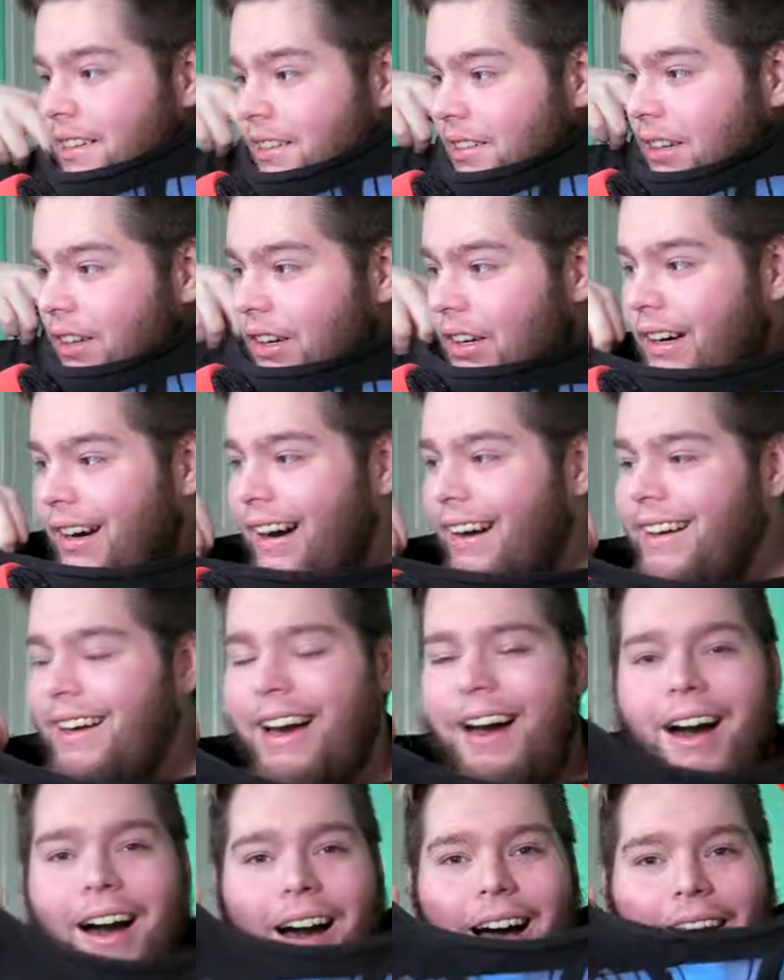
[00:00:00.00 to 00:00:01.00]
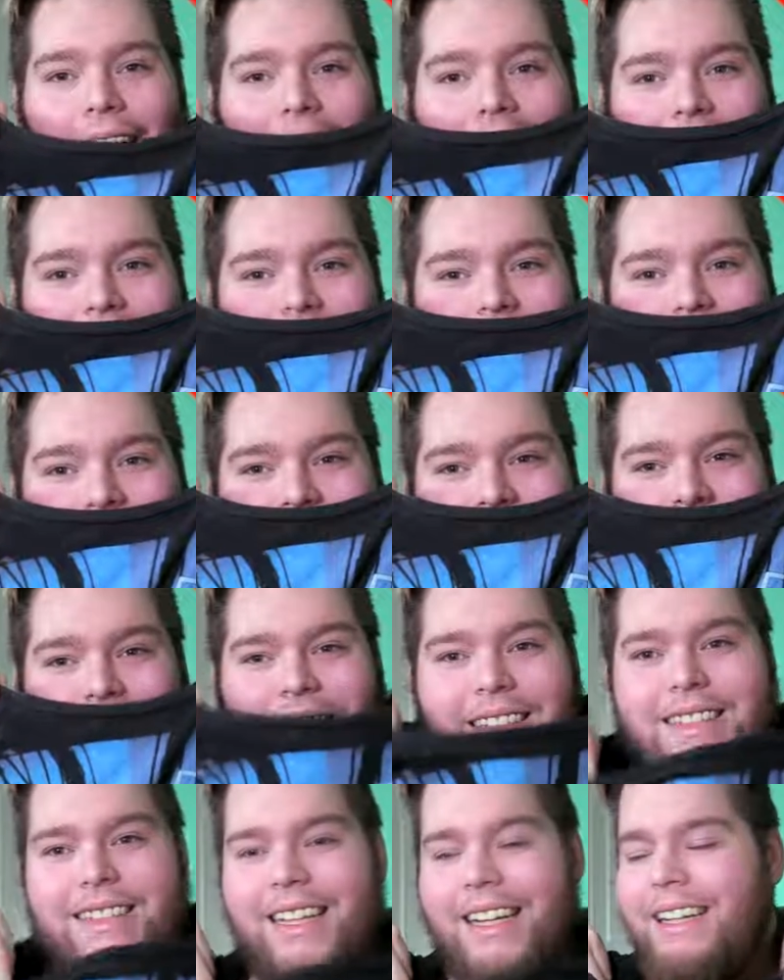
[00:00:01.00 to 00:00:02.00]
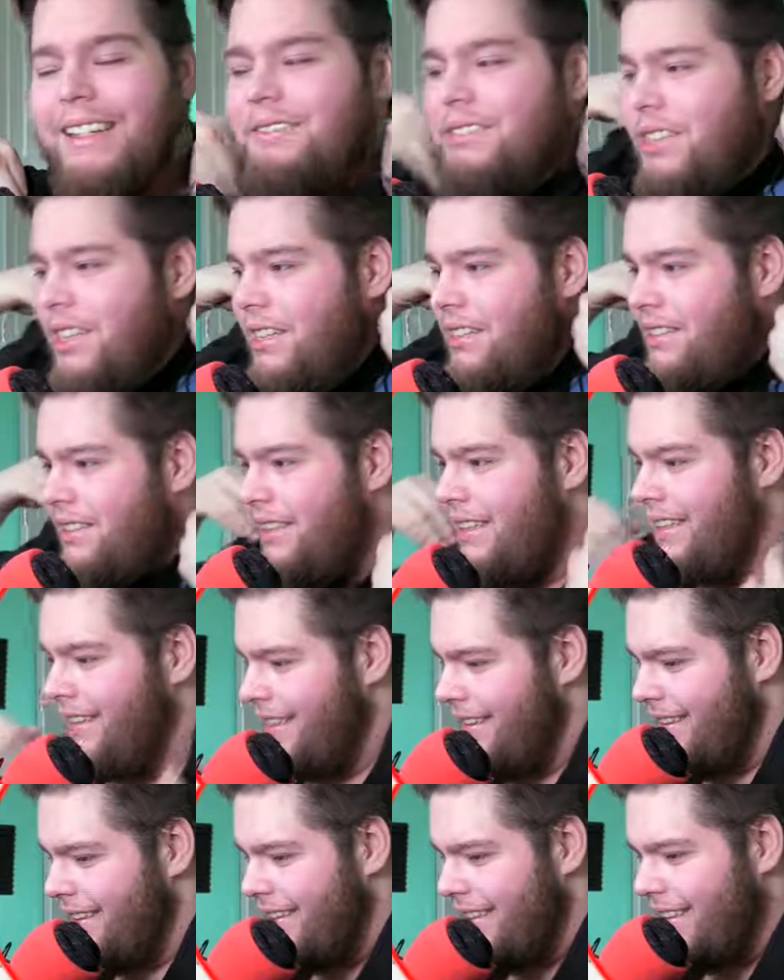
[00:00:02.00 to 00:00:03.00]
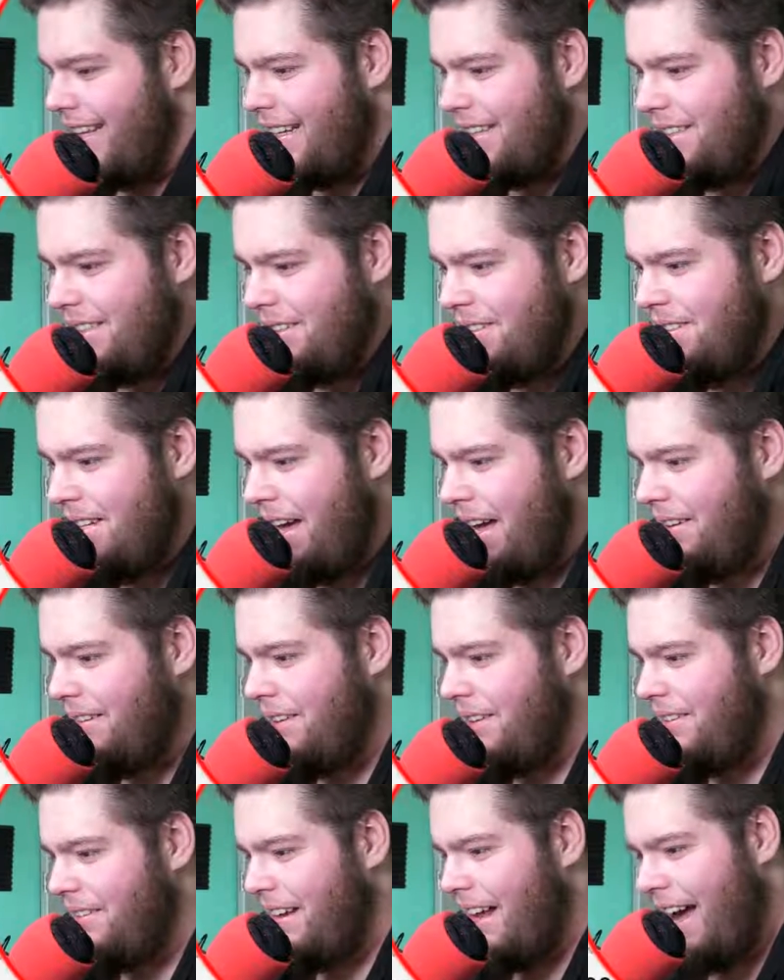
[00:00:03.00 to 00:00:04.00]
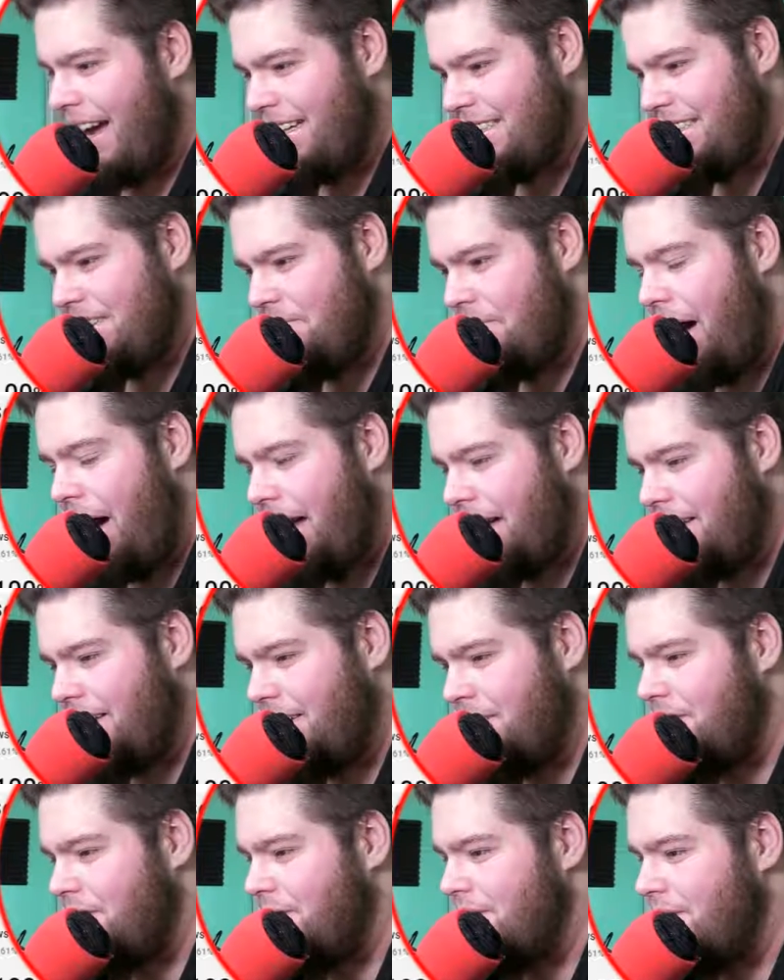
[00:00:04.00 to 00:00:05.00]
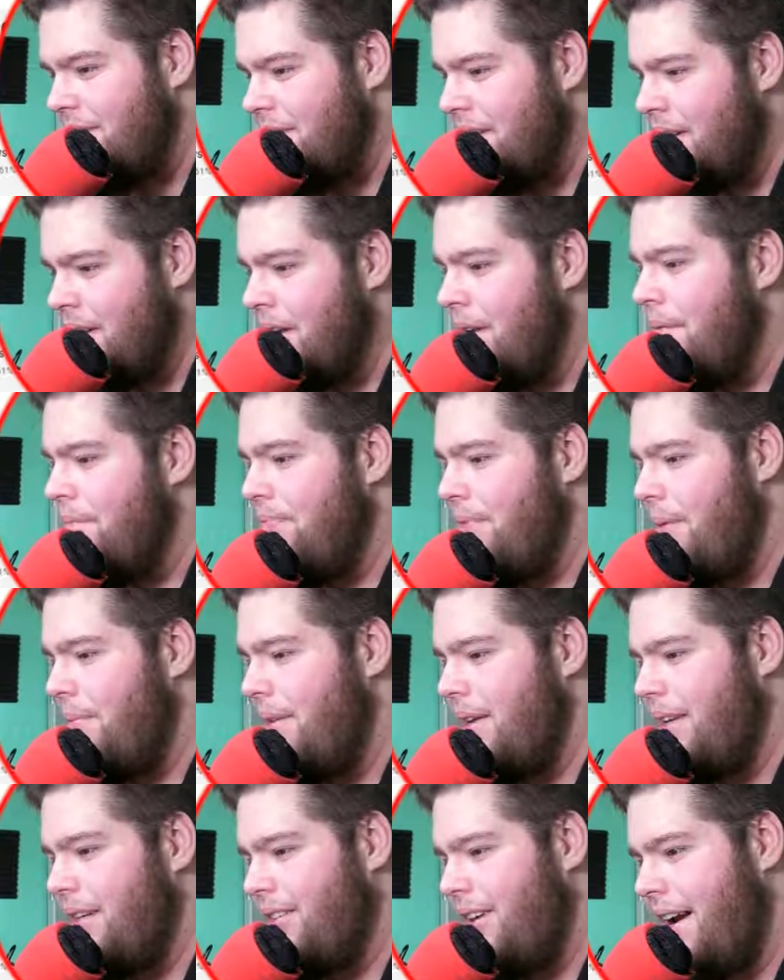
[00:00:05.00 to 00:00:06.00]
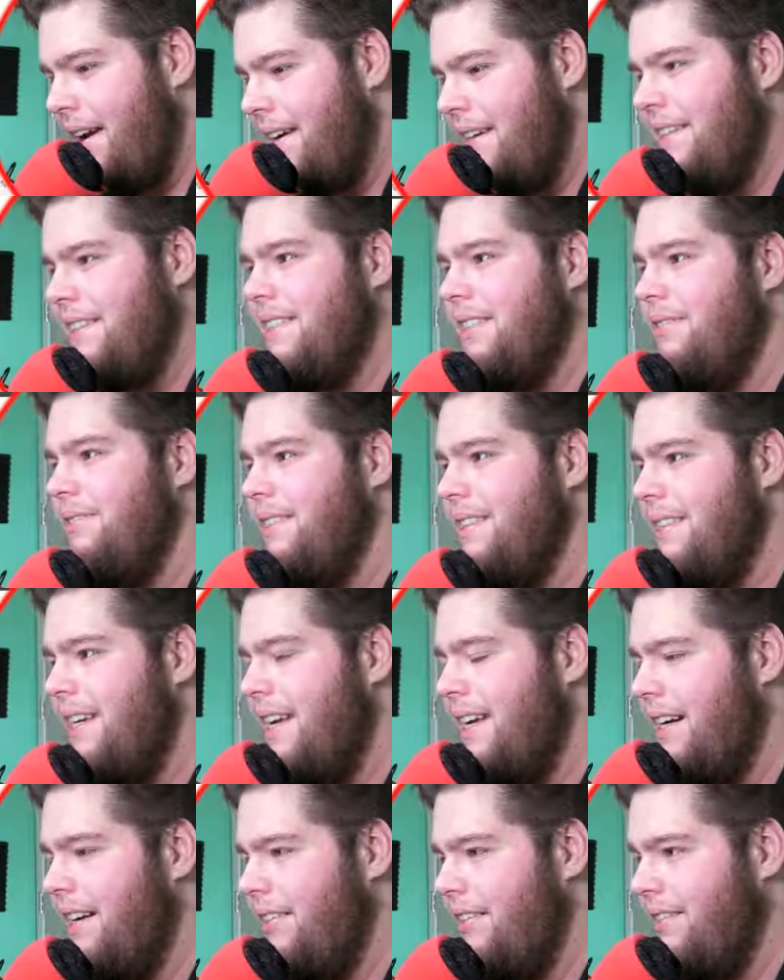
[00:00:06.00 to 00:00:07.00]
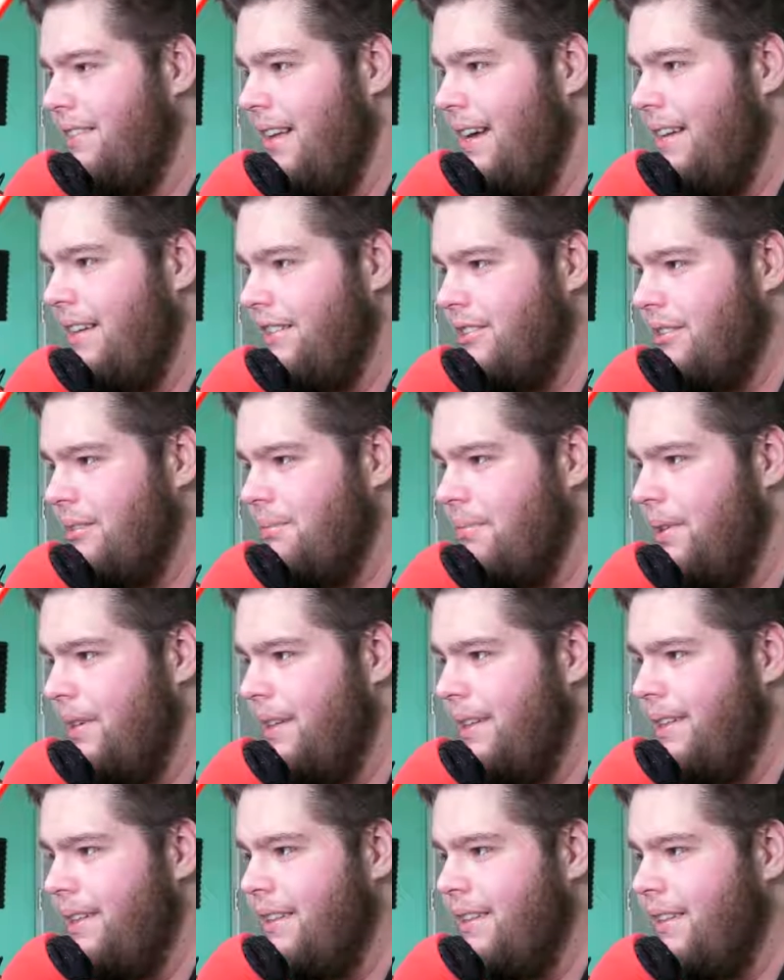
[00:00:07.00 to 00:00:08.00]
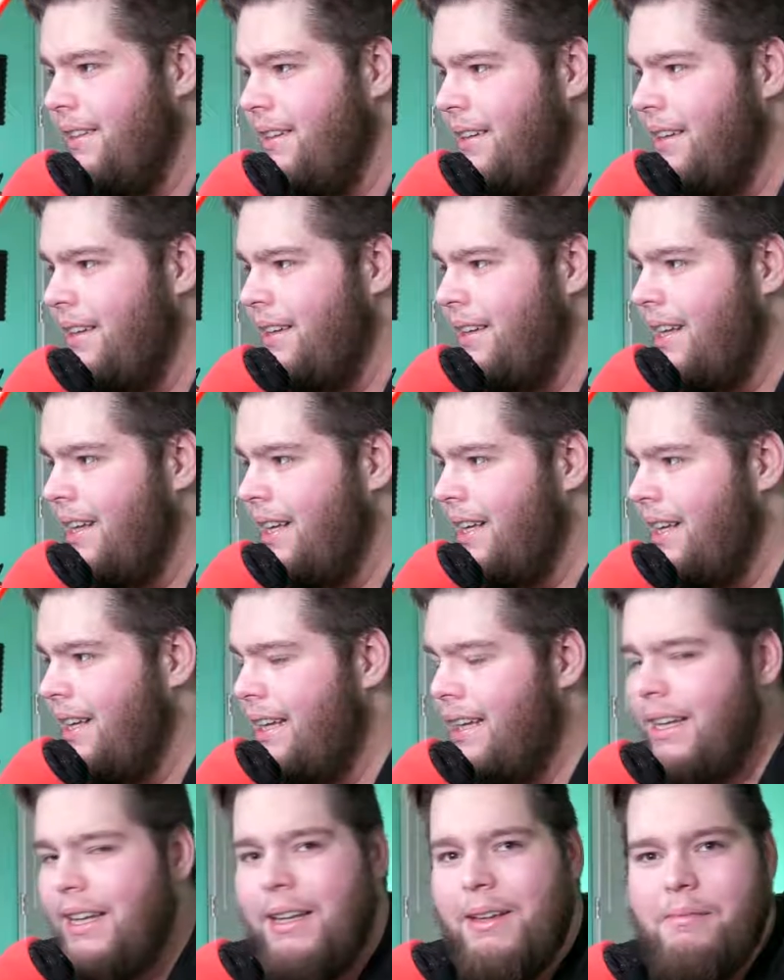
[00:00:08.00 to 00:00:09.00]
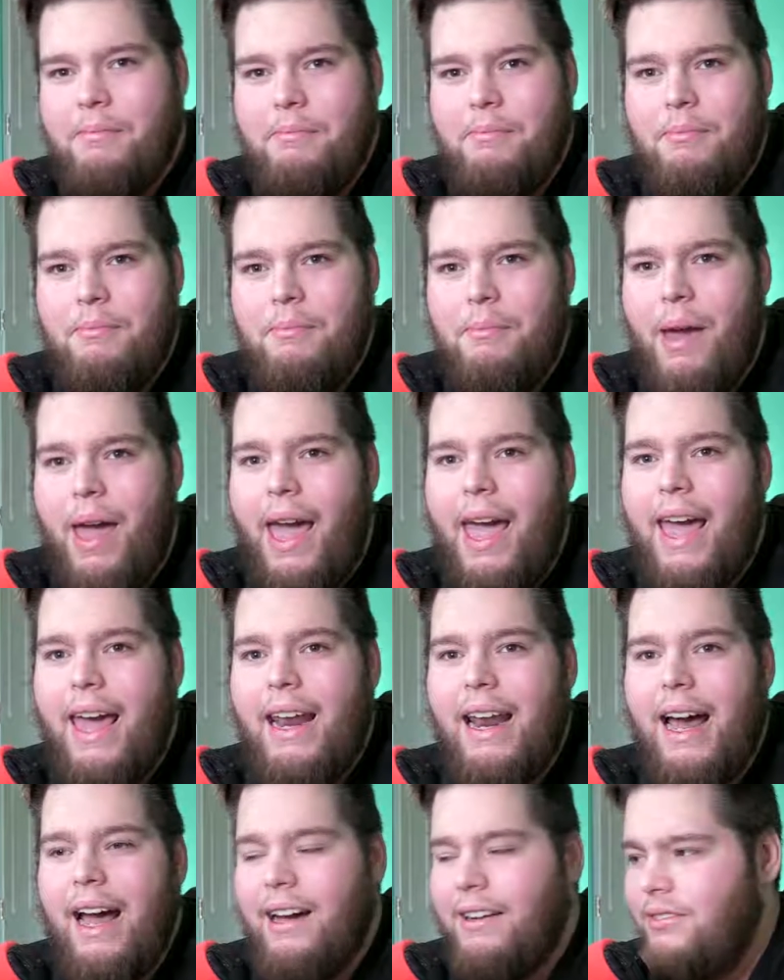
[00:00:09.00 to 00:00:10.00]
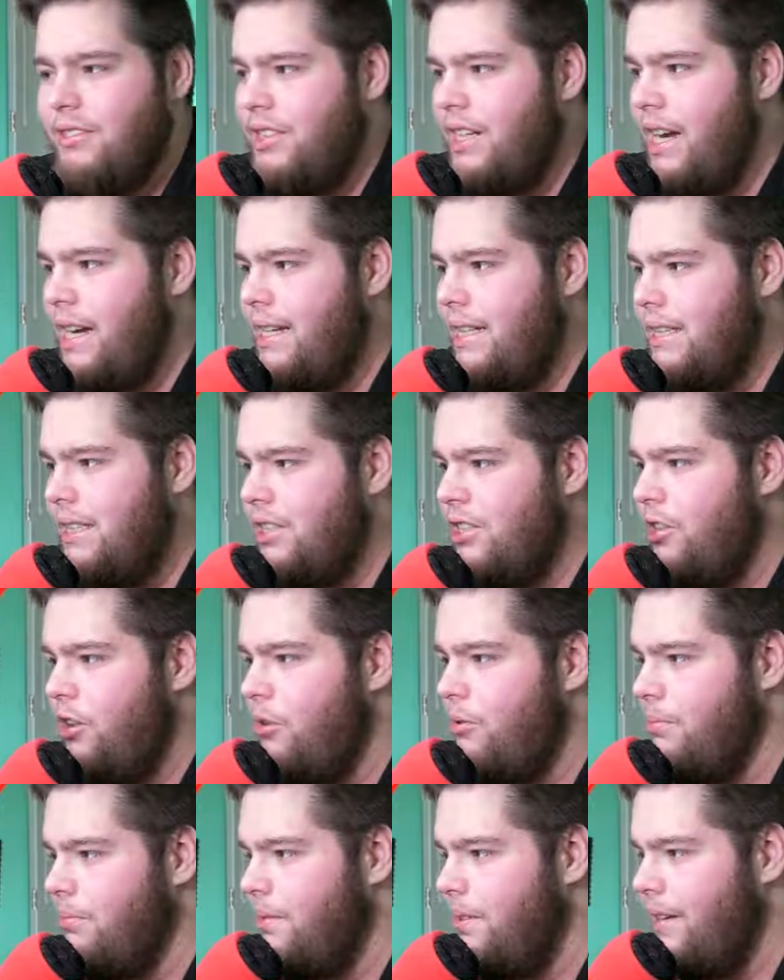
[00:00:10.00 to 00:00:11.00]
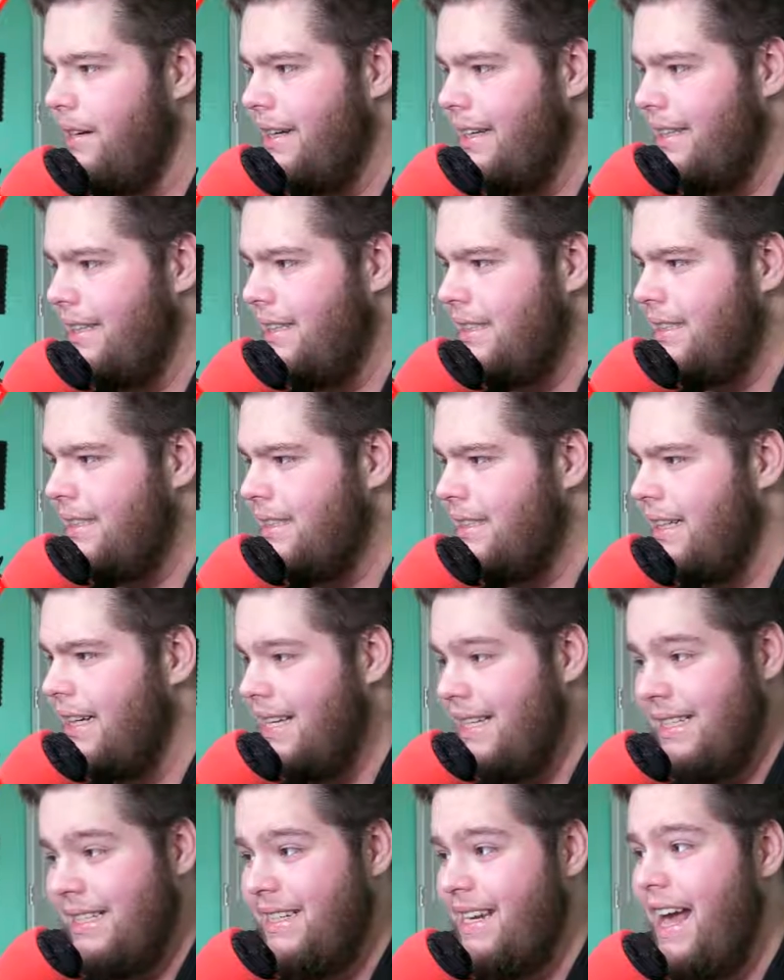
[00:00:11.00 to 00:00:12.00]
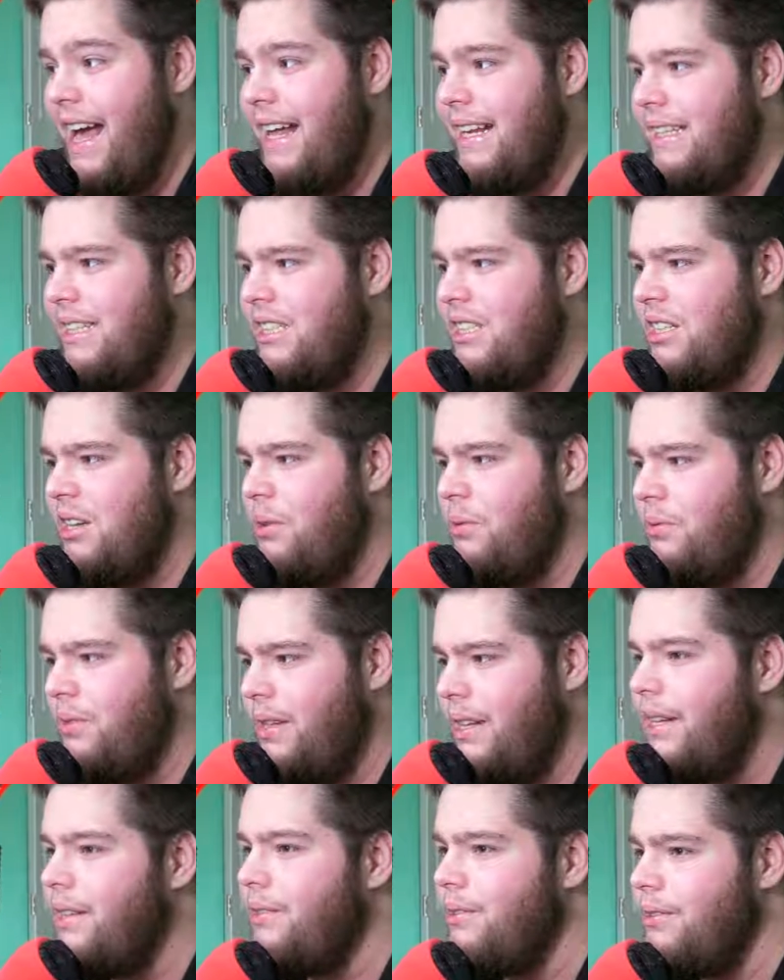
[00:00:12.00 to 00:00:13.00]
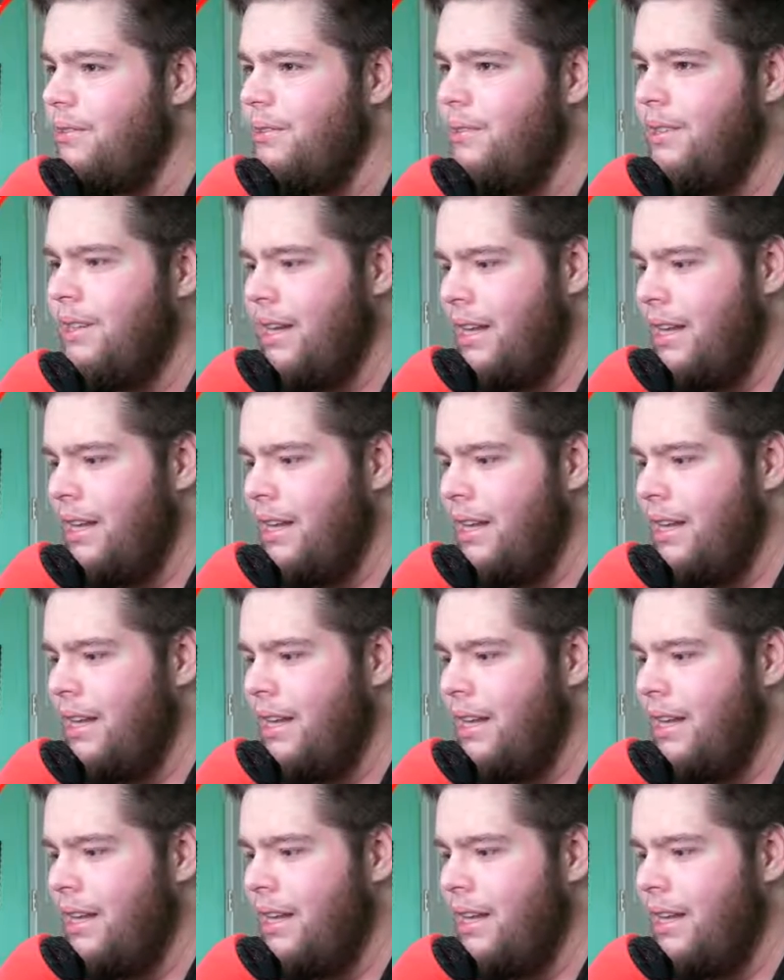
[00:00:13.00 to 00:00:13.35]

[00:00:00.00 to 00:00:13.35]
Look. I was wearing the same shirt then. That shows how little I actually buy clothes. I mean, granted, it's only a year later, but man, I've changed so much, and yet so little.